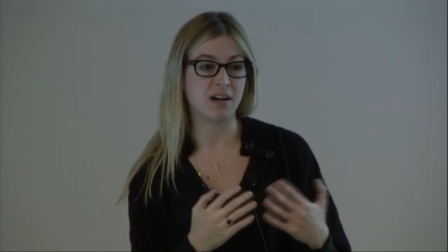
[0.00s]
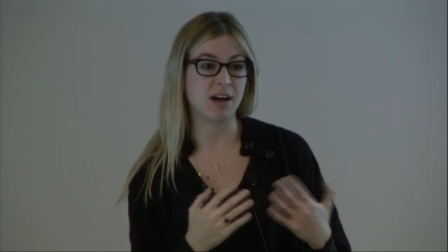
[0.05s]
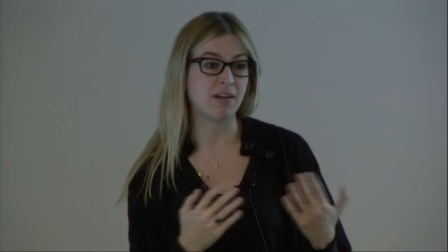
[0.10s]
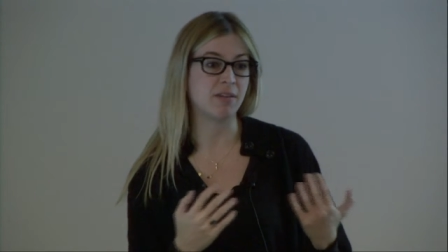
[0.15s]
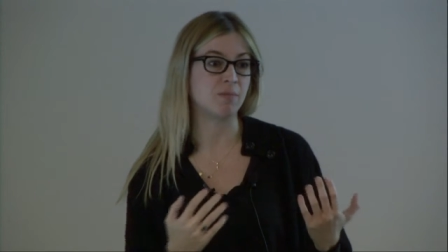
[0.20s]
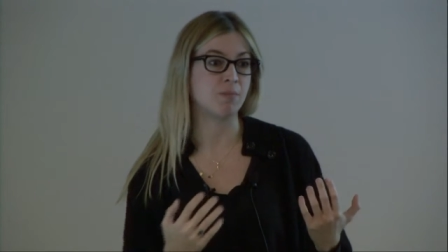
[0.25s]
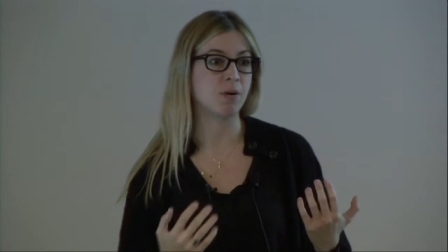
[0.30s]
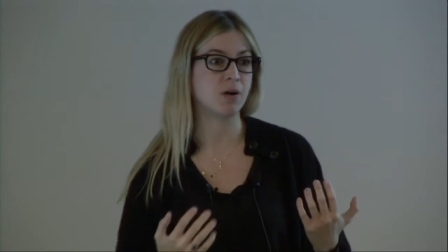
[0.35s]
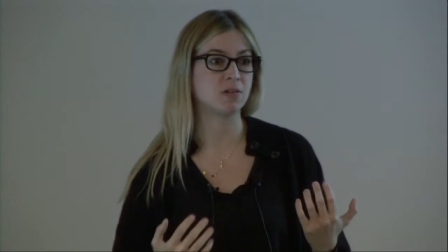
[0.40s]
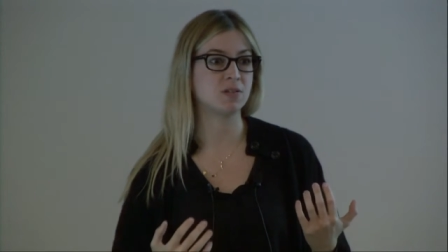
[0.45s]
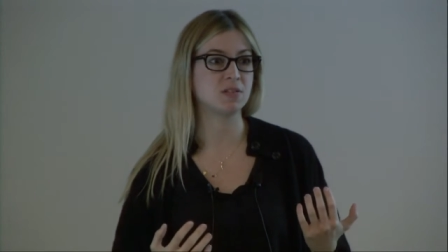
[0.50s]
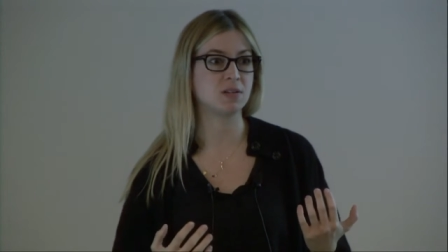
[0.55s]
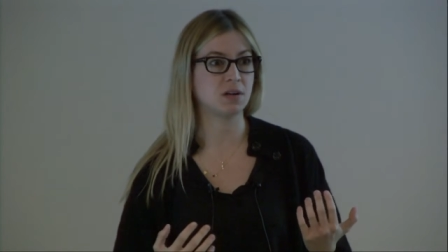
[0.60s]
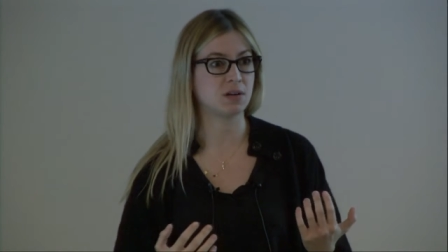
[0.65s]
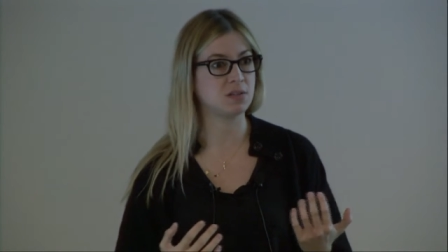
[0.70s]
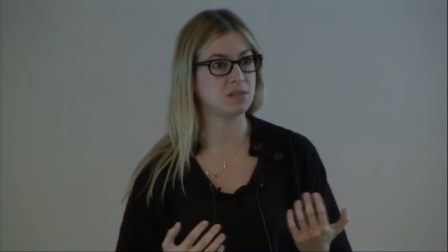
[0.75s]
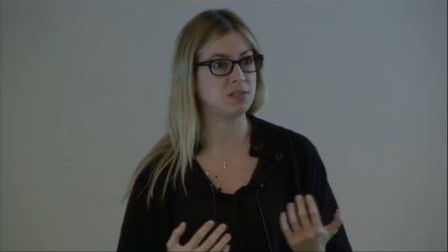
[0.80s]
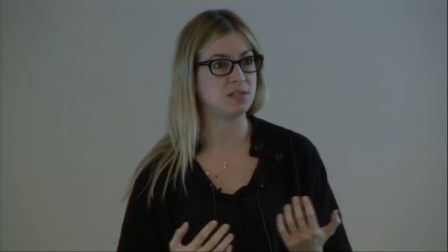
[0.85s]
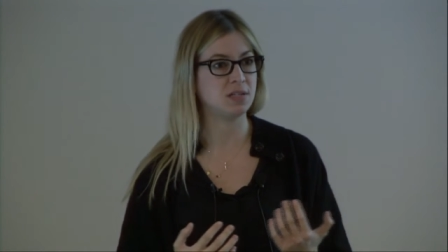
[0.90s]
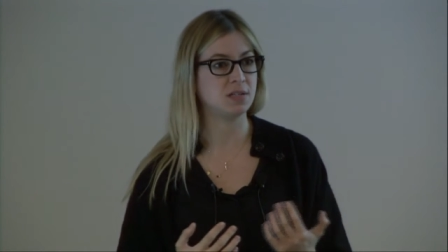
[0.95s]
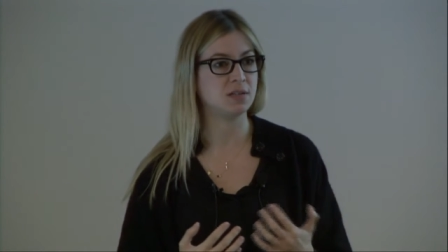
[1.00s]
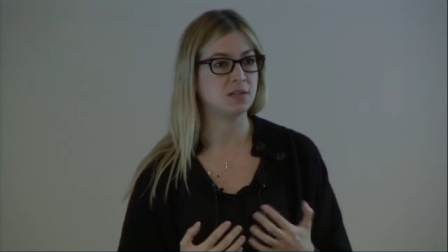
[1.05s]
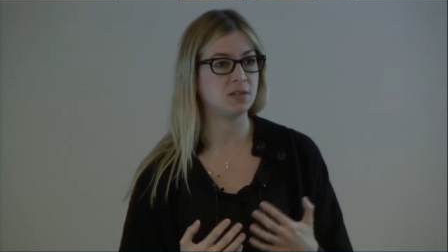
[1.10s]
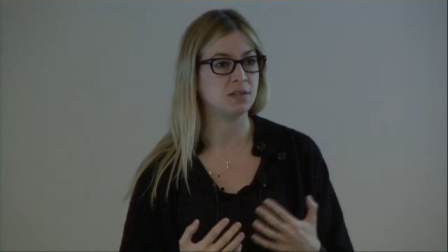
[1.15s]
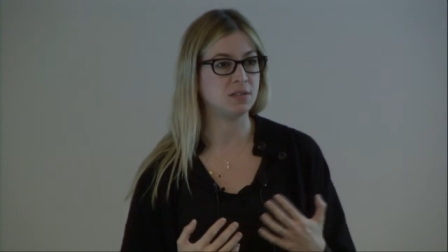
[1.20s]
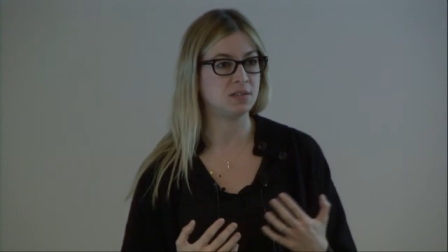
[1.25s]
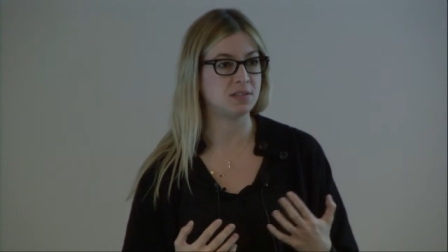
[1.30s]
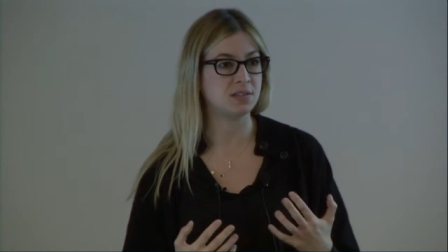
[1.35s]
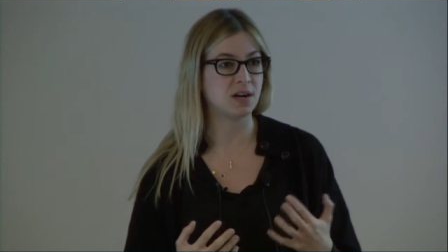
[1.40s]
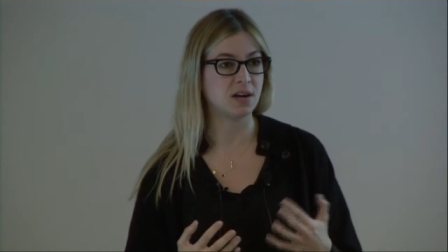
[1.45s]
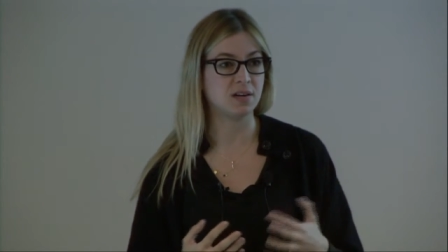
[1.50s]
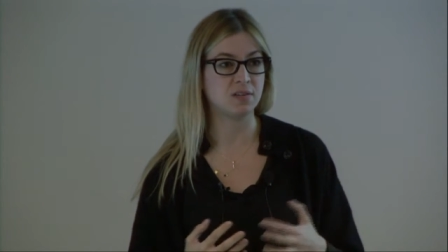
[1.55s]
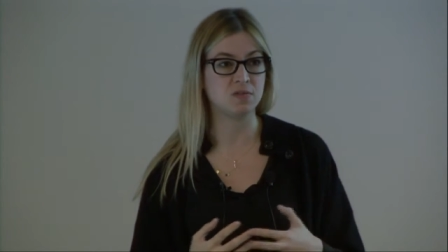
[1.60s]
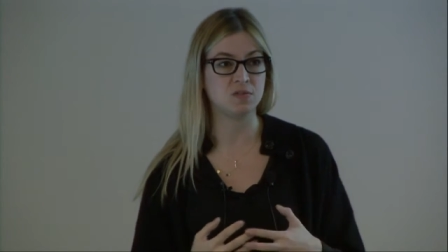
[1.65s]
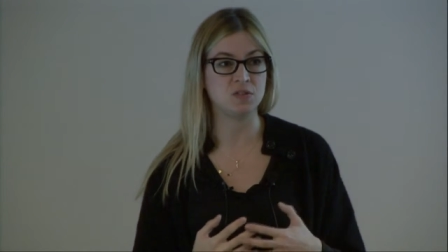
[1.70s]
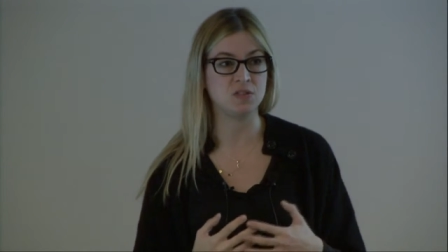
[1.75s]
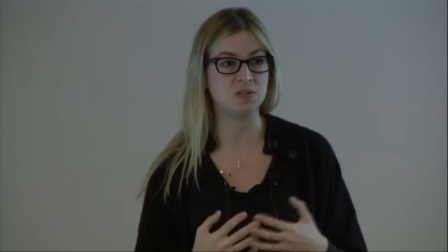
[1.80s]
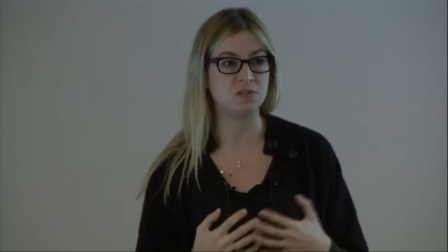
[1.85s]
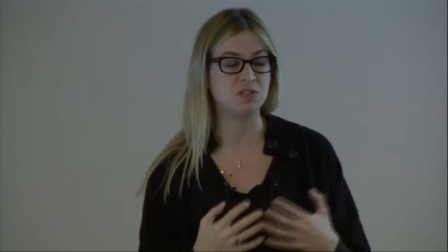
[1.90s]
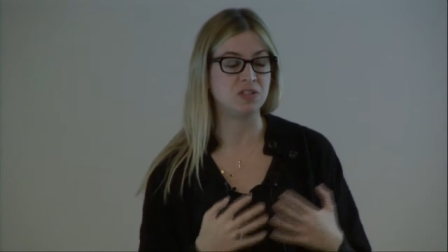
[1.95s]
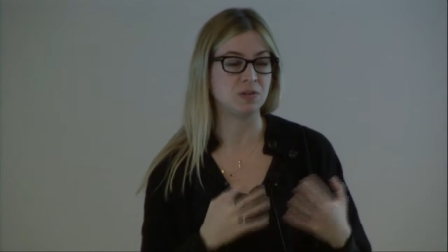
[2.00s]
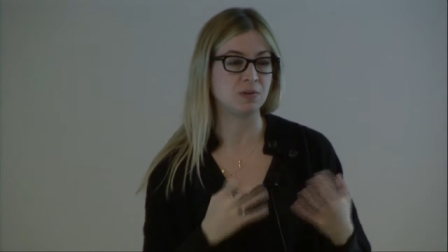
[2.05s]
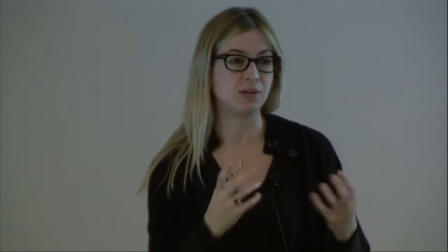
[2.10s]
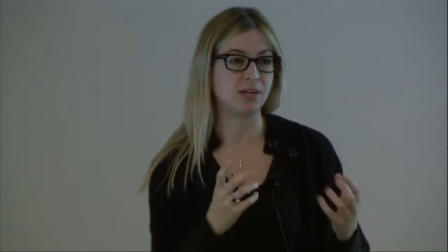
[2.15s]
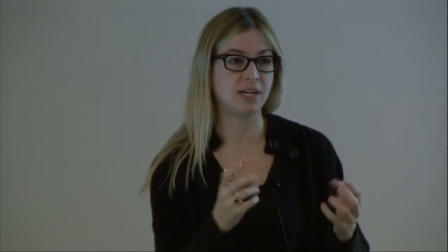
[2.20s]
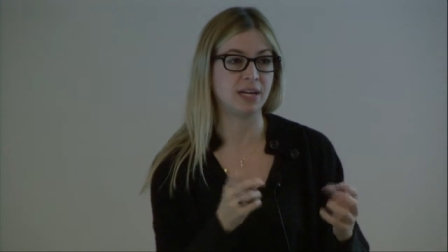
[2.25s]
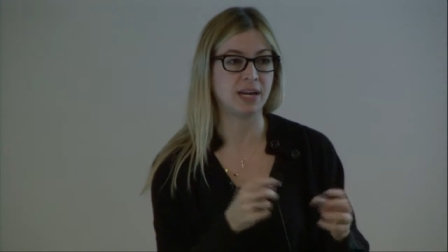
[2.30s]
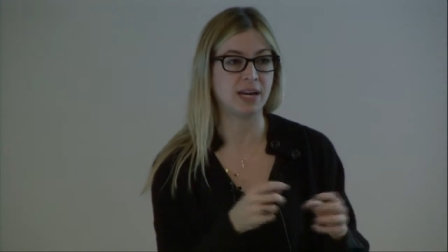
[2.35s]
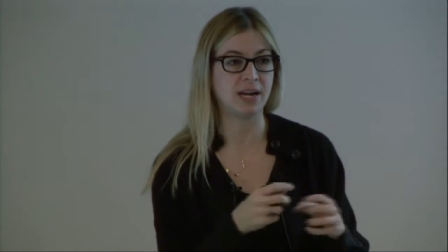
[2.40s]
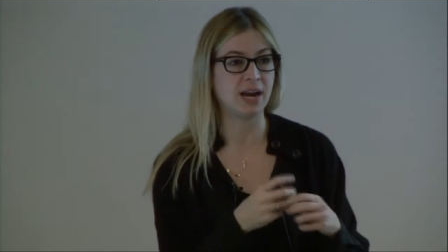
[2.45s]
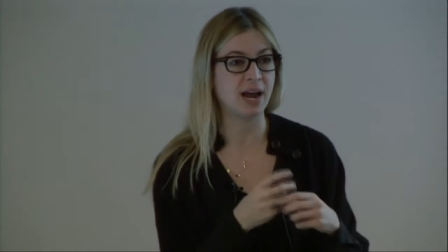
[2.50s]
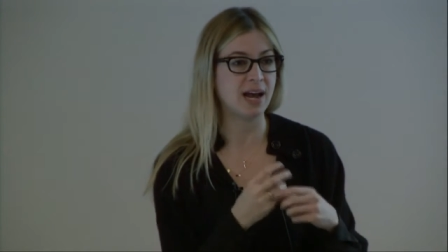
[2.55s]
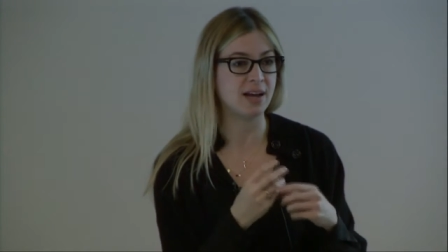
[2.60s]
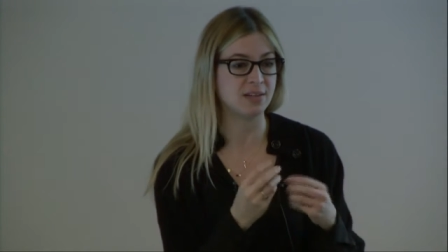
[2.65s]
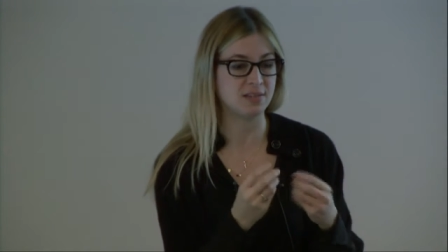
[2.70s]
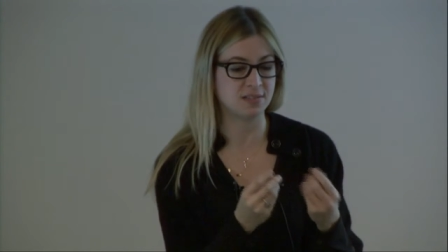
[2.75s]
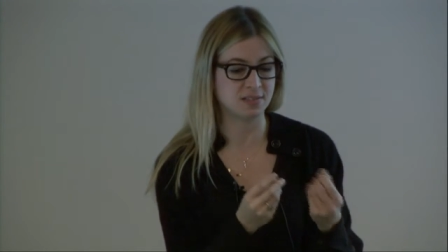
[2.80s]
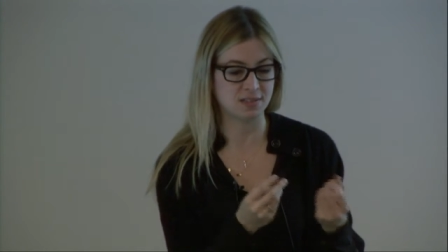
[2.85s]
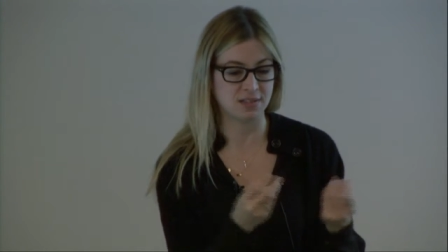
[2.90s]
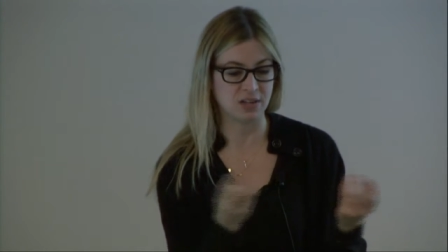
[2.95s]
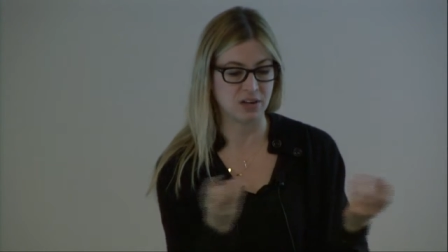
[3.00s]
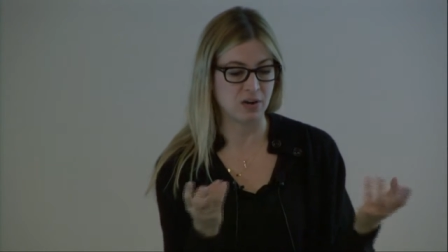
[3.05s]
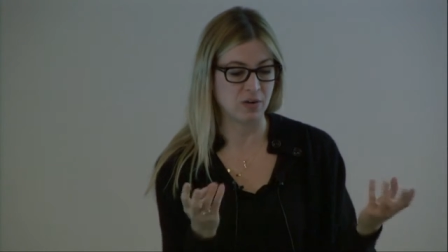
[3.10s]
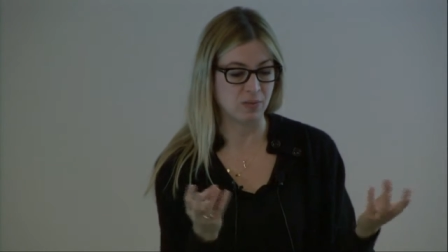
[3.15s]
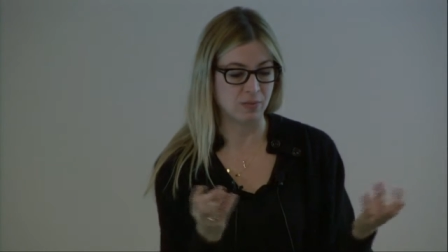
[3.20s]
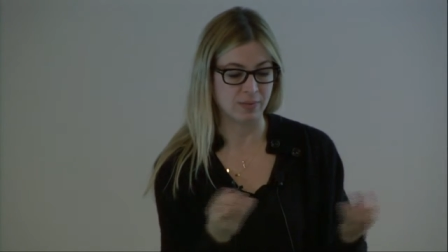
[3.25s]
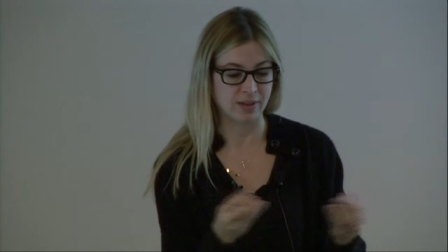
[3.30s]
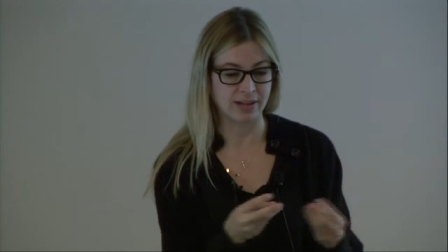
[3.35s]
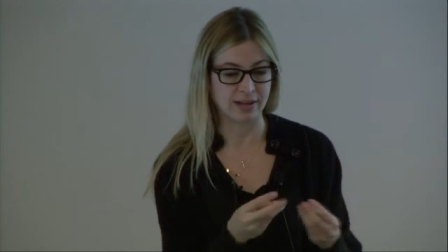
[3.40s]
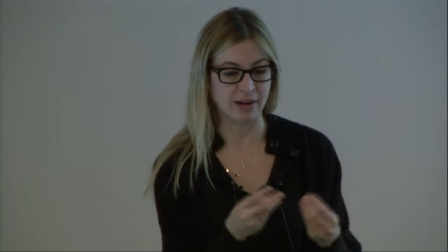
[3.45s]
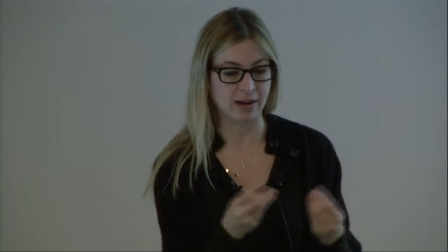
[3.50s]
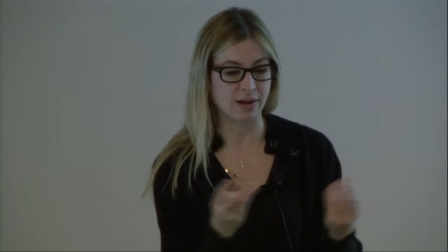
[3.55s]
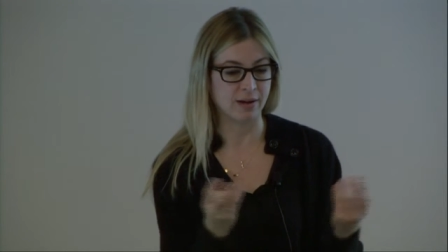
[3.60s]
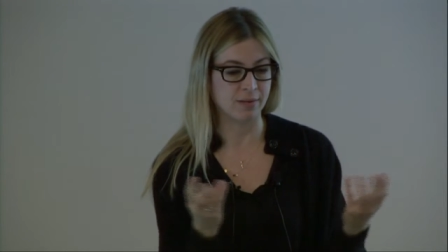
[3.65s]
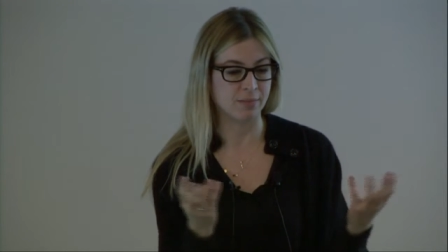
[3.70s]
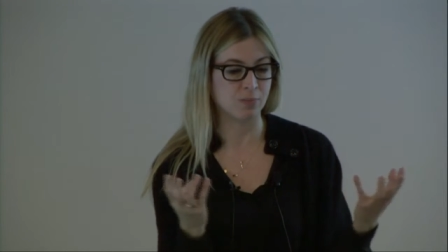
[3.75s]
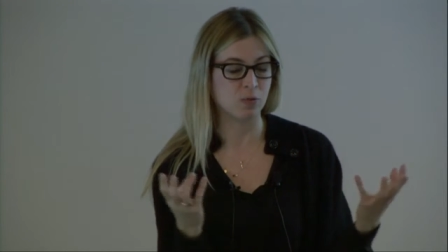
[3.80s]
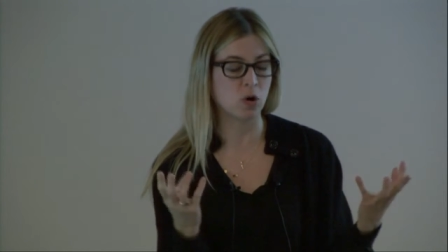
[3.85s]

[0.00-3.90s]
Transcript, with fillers: out of barstock steel instead of doing it as, you know, like a